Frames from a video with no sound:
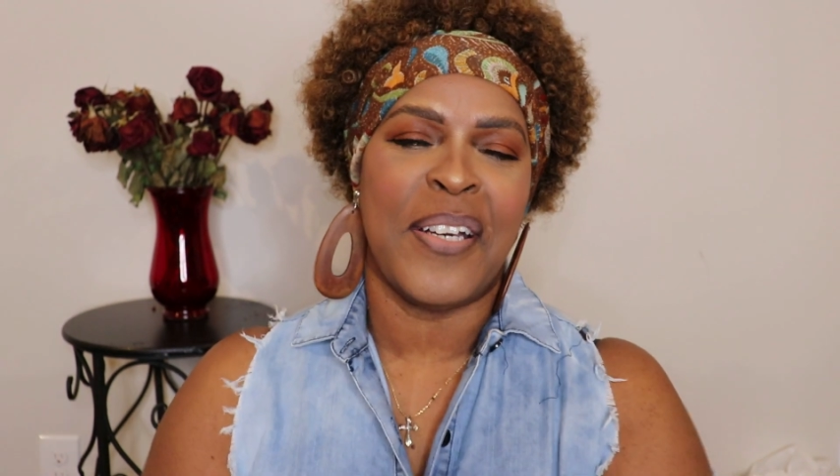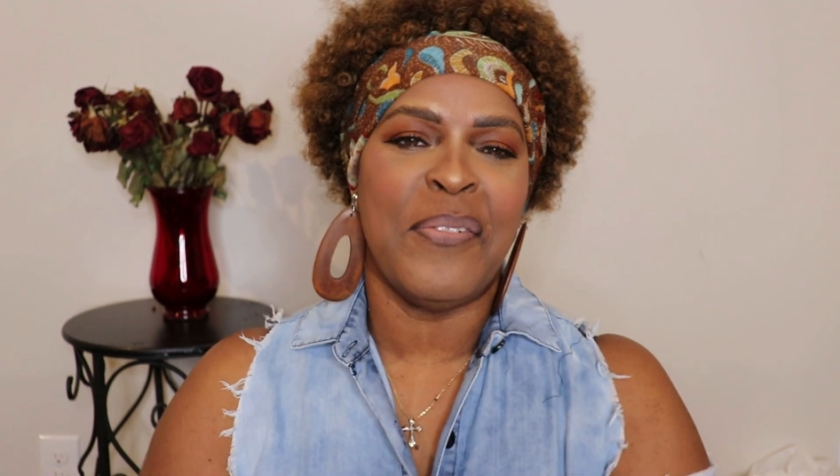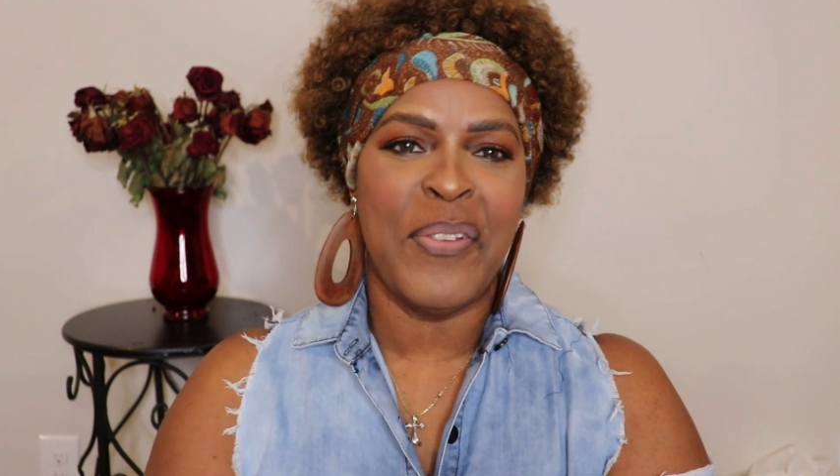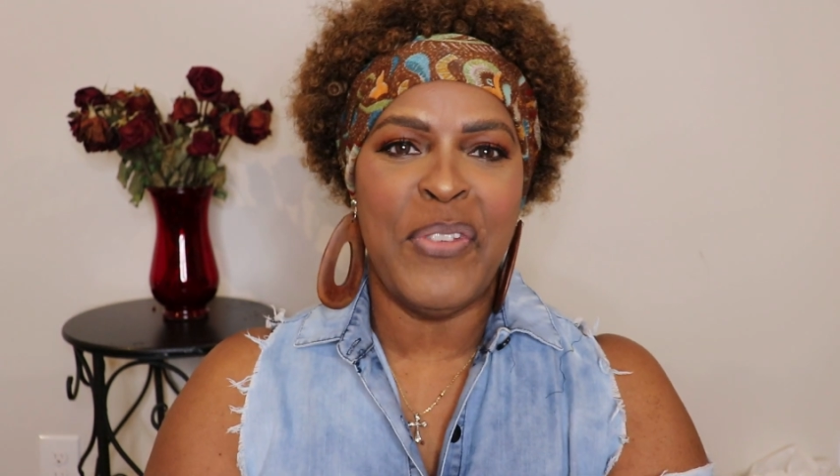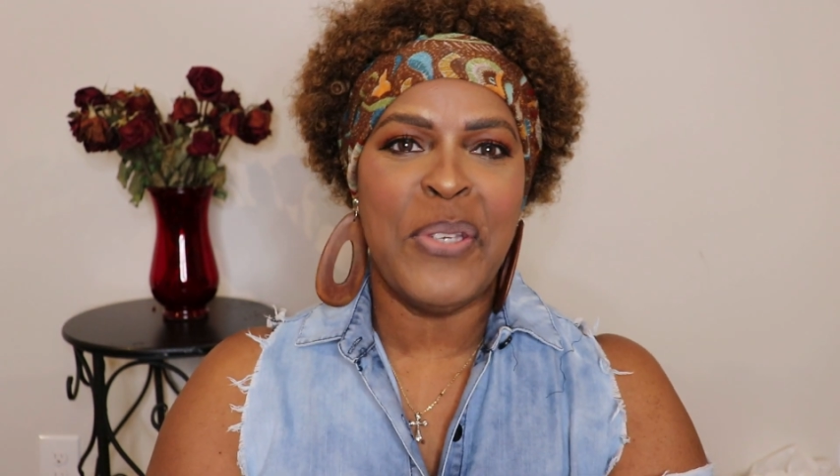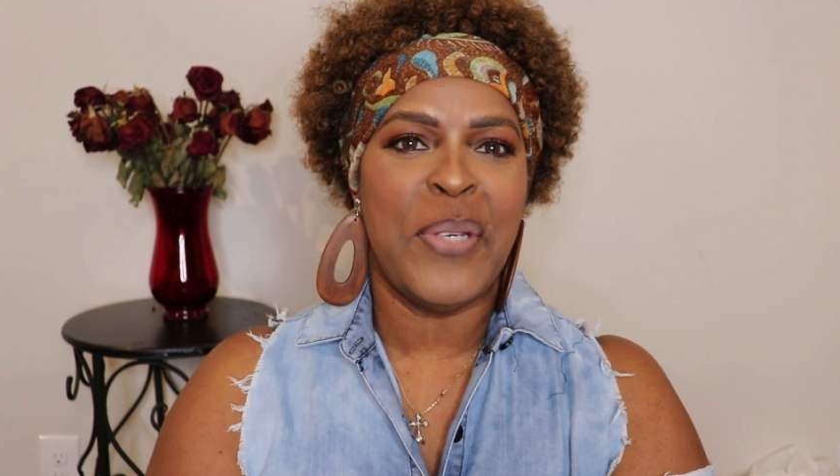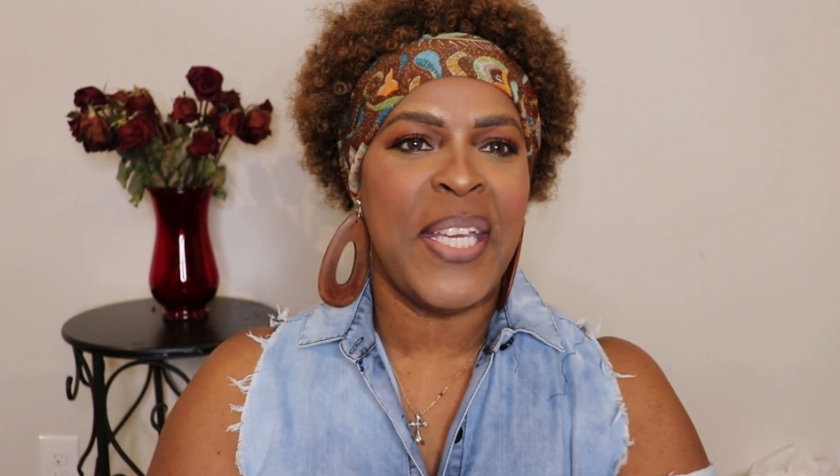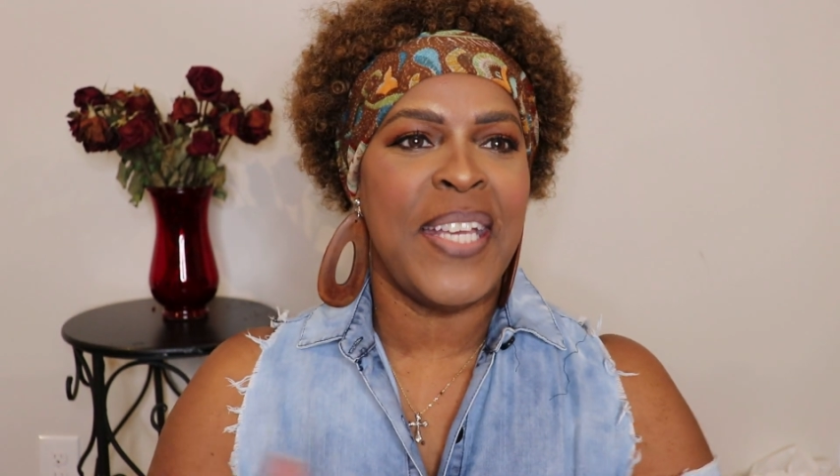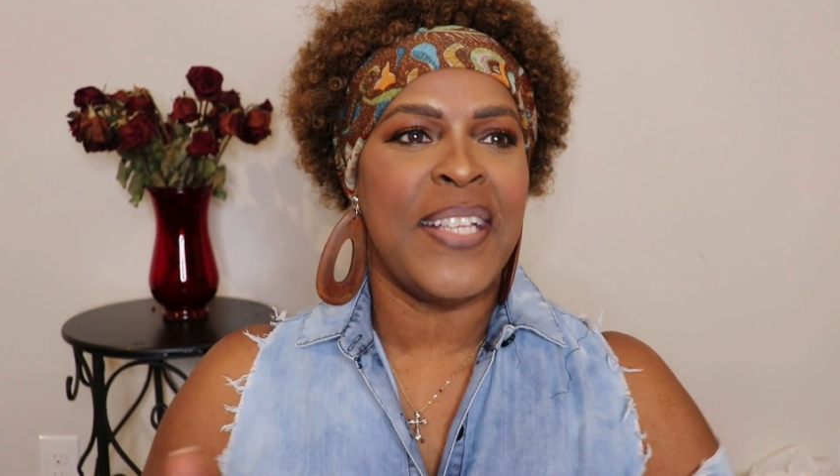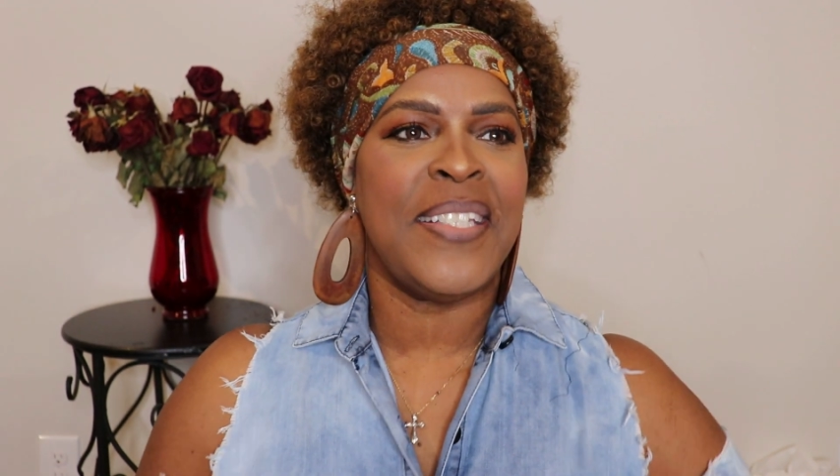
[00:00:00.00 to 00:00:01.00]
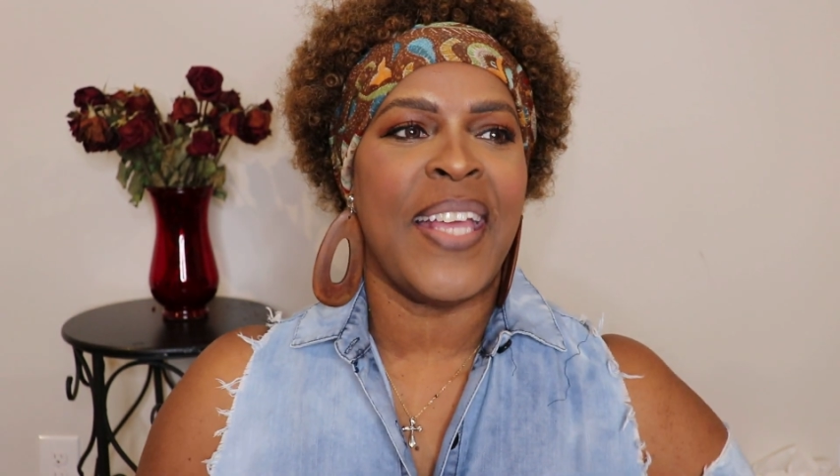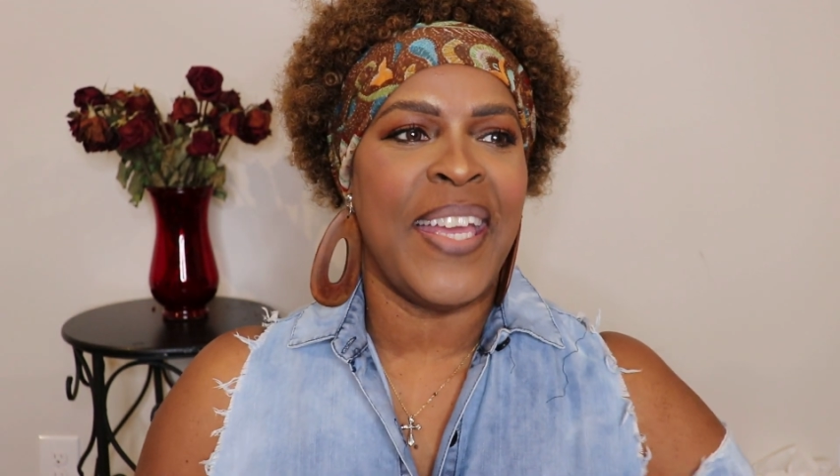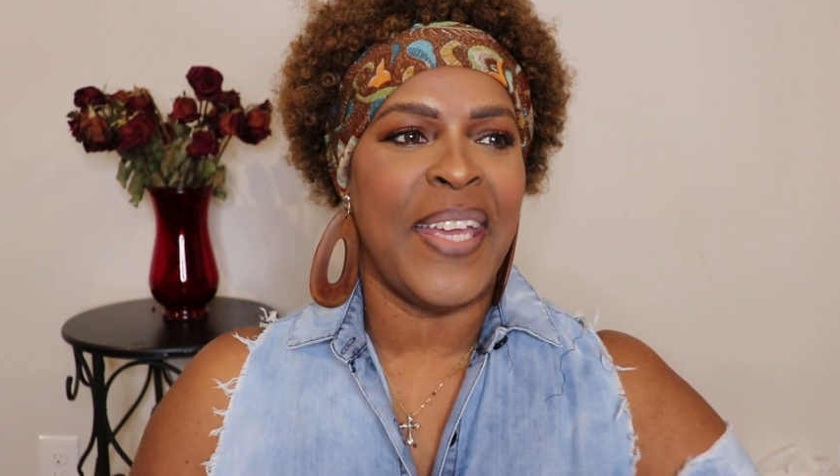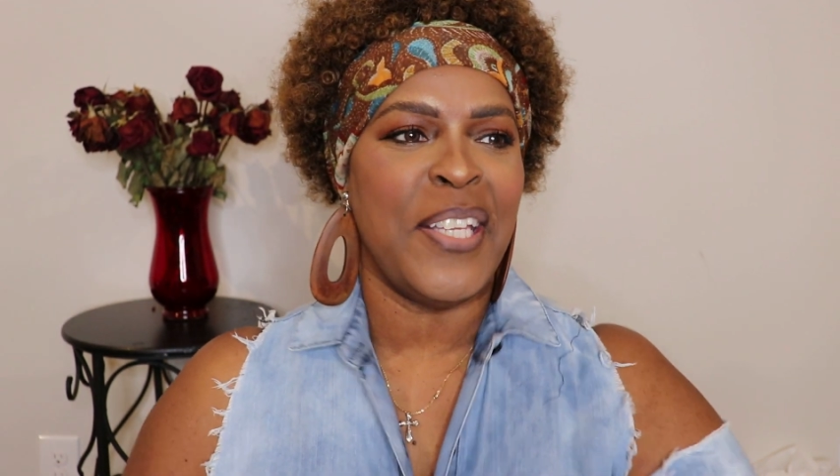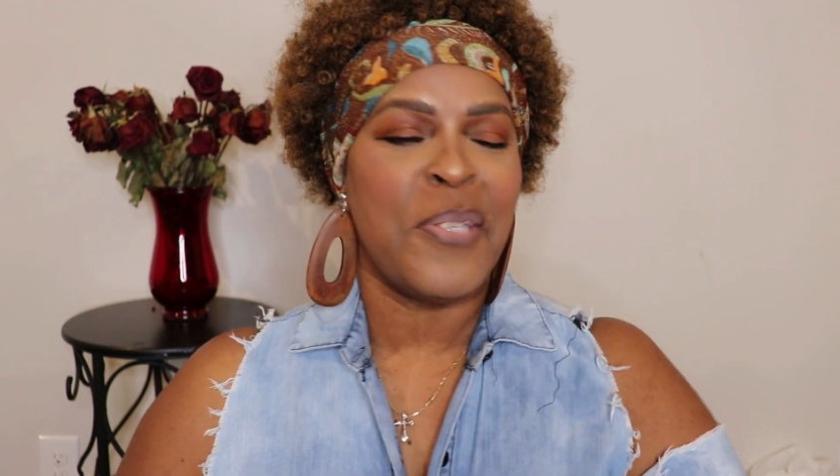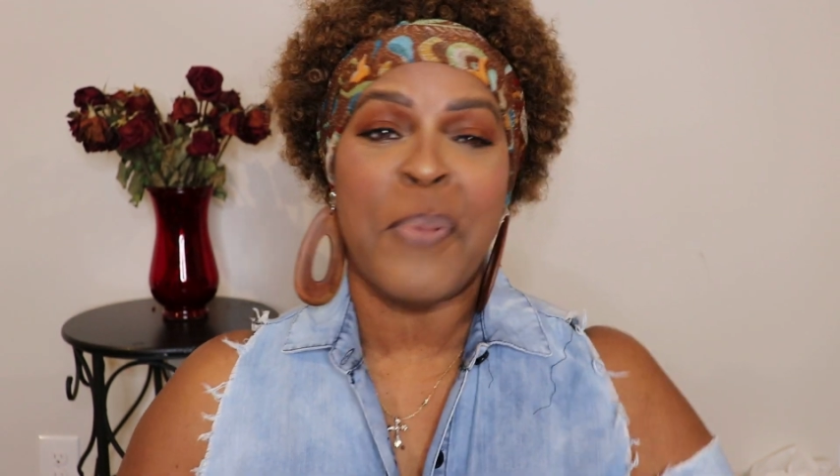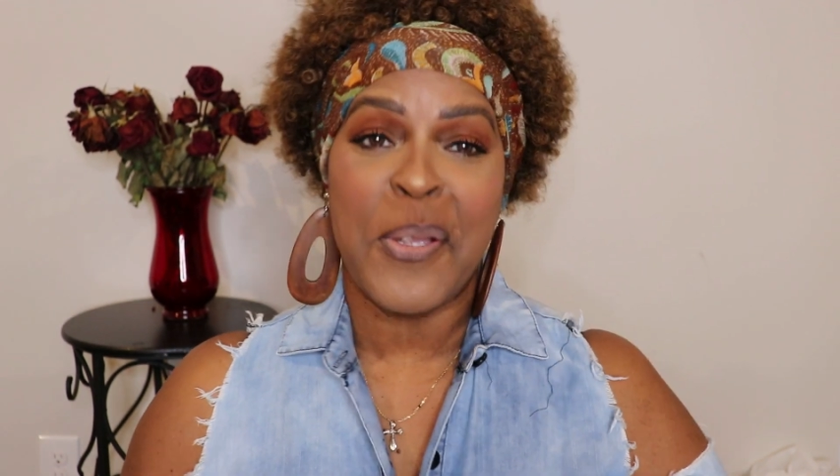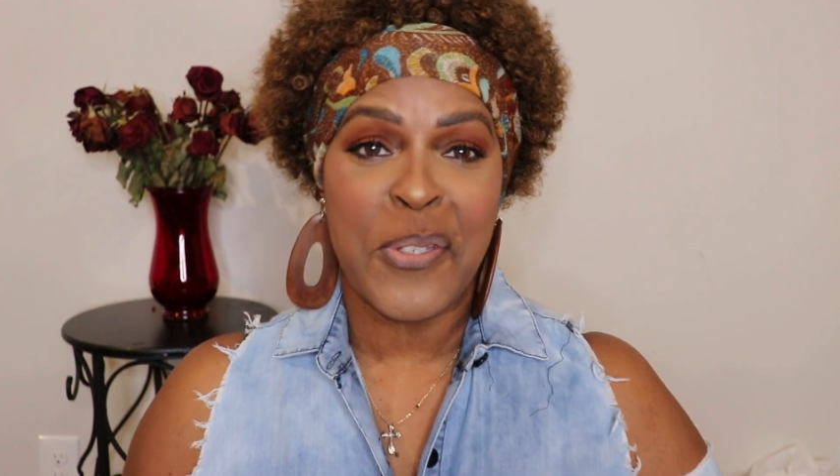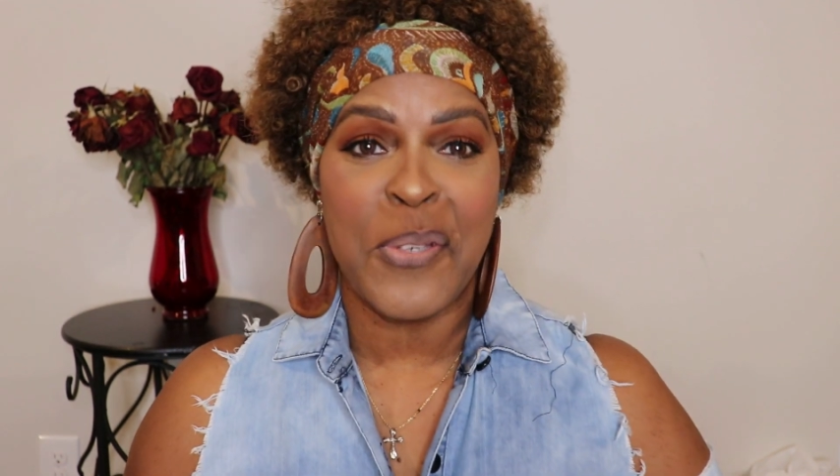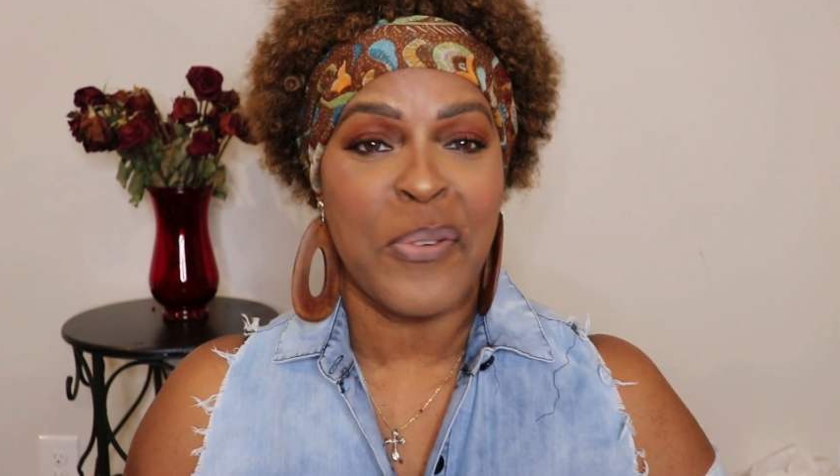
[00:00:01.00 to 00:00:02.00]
review is a sponsored